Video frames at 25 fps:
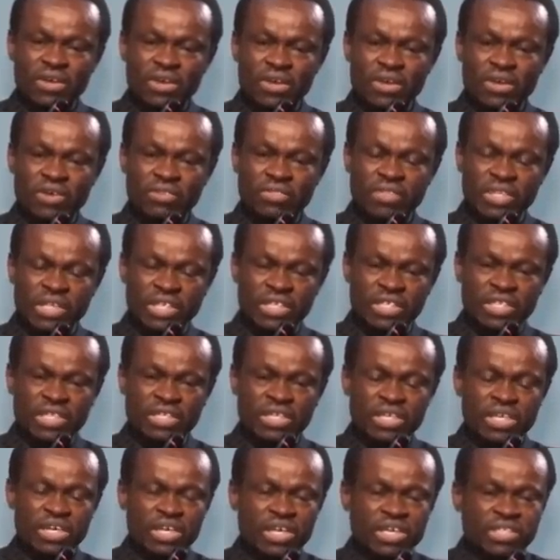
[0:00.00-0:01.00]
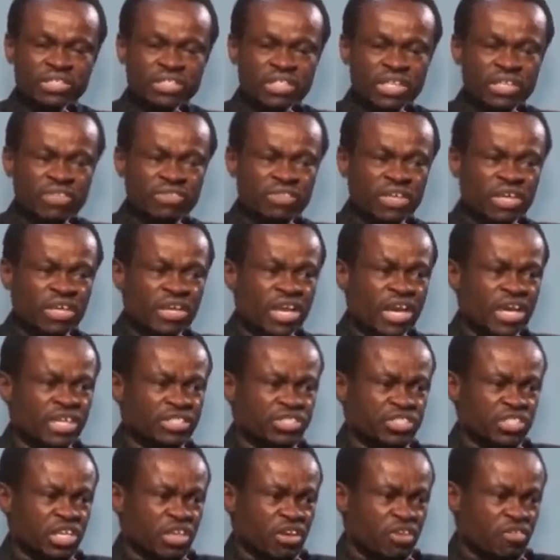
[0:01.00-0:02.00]
that it is in the
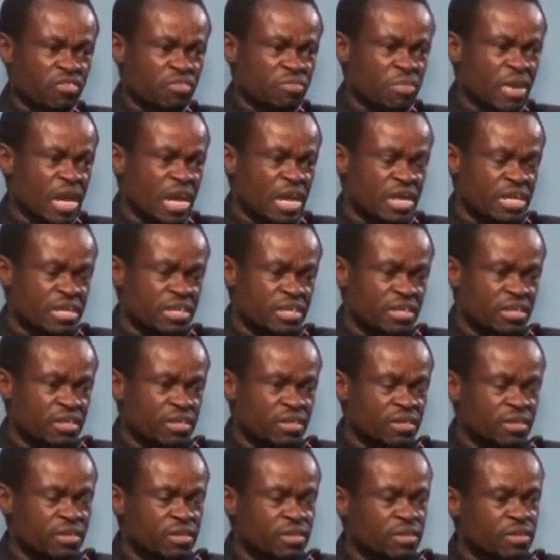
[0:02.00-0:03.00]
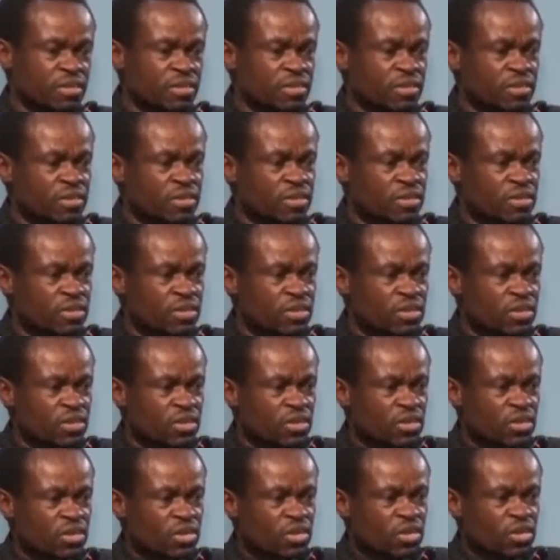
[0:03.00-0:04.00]
nature of man
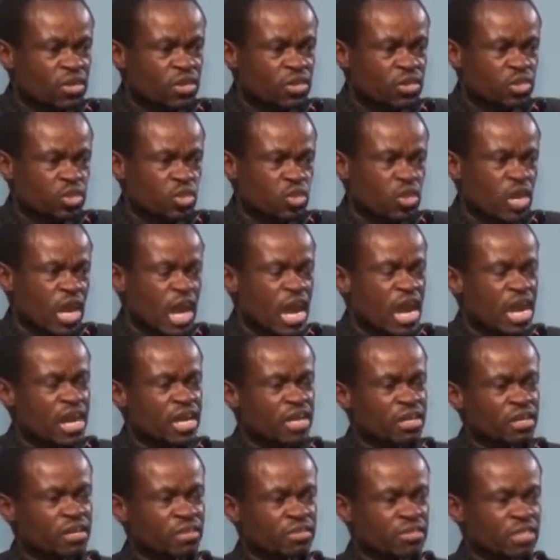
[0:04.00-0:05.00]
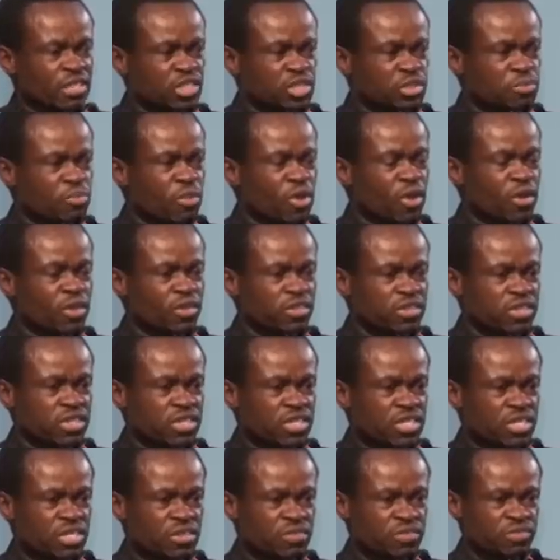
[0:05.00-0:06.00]
to hang the small
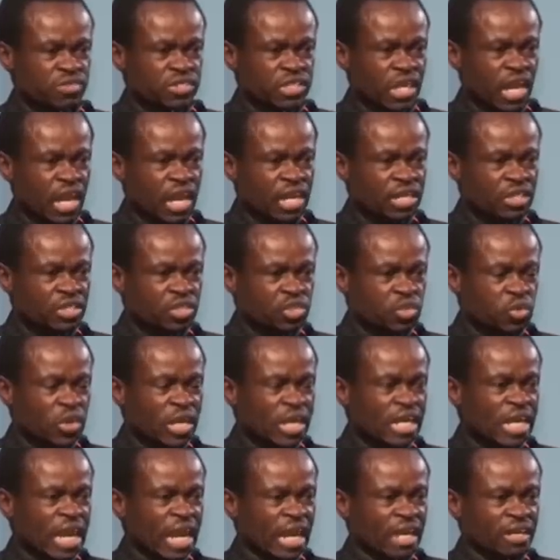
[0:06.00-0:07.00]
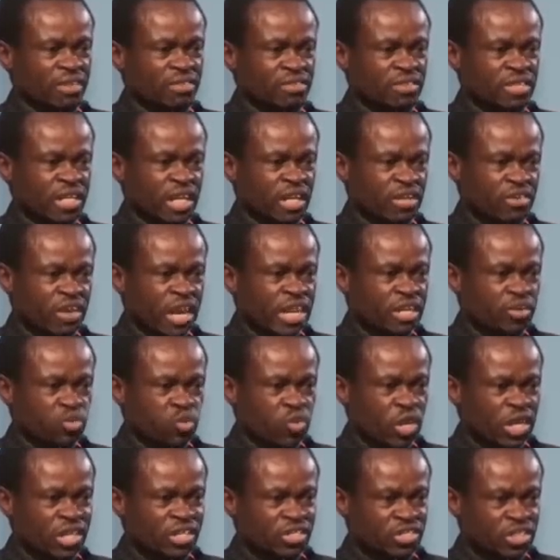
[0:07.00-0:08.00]
thieves and to elect the
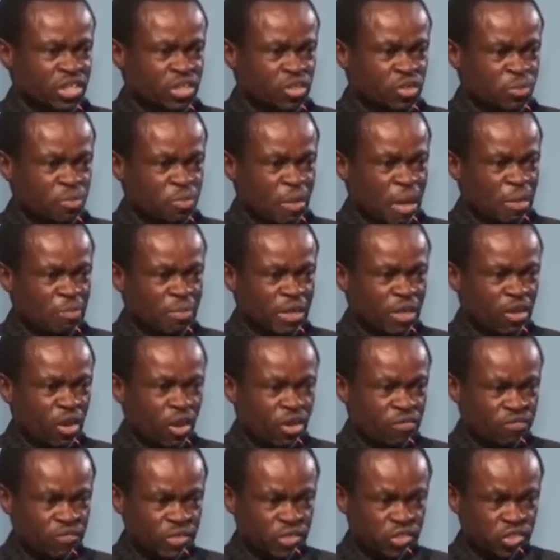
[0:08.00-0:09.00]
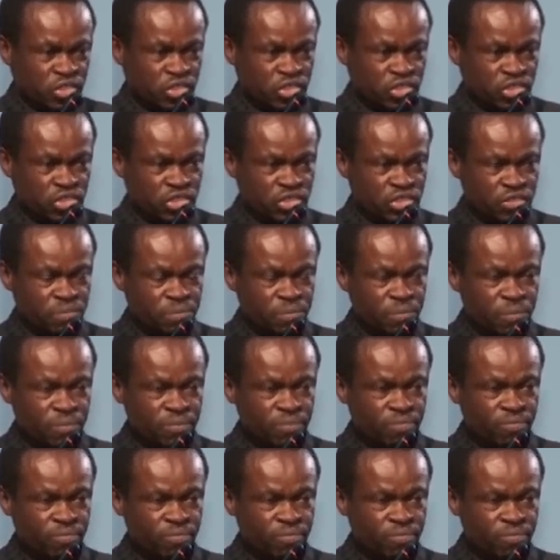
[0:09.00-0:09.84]
great ones into public office.